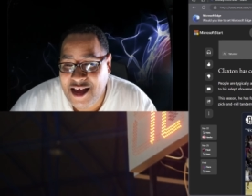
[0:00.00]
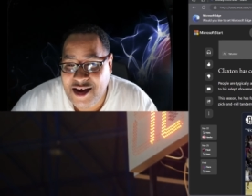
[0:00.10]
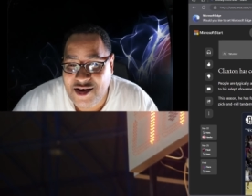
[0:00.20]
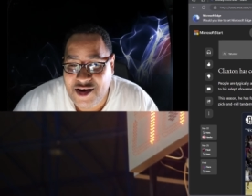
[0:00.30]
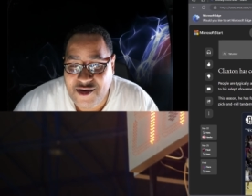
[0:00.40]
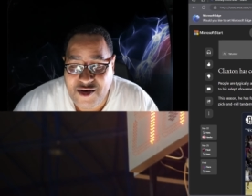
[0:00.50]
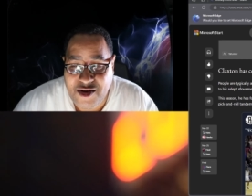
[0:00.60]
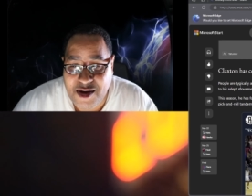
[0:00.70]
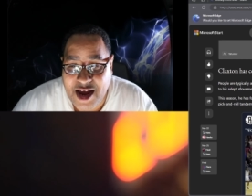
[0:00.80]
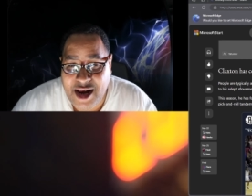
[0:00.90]
you know, you'll
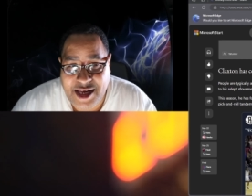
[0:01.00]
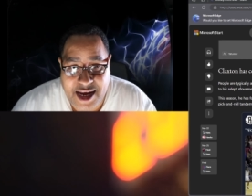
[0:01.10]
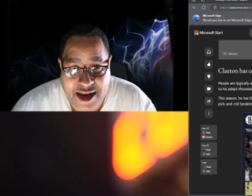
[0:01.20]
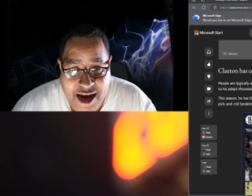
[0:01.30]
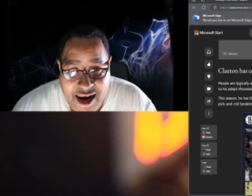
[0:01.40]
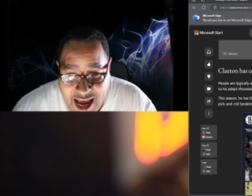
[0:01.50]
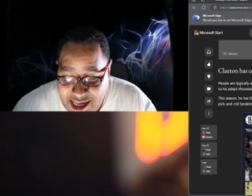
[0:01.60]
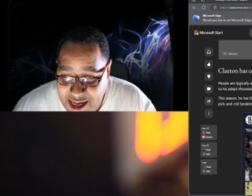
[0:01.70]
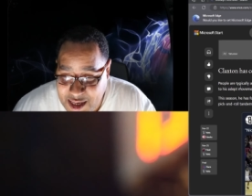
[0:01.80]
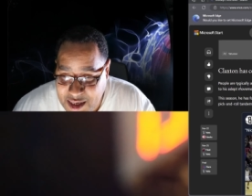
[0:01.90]
look at let's say Nic
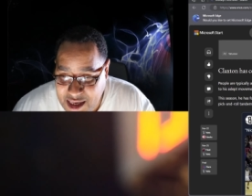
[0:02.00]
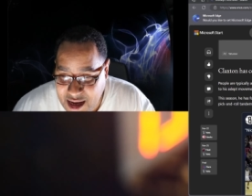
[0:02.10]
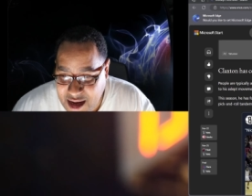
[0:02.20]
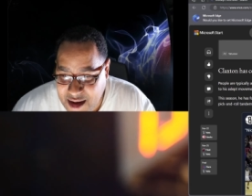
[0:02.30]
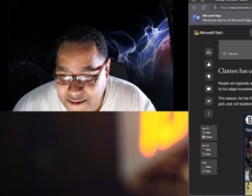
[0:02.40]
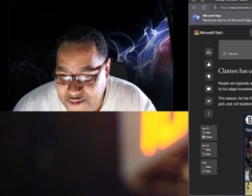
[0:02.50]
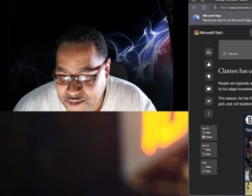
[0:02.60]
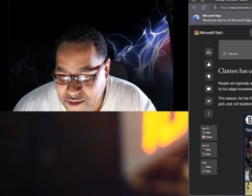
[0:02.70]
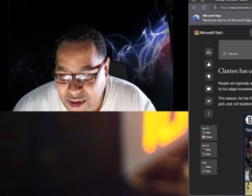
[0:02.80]
Claxton's um,